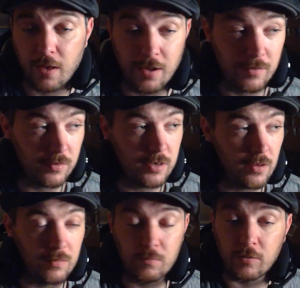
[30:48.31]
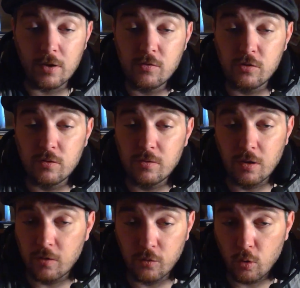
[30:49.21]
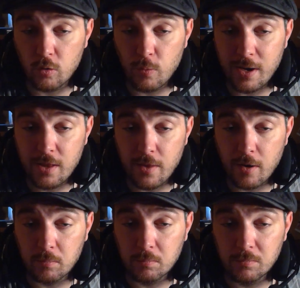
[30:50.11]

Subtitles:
and see, the daughter went in there,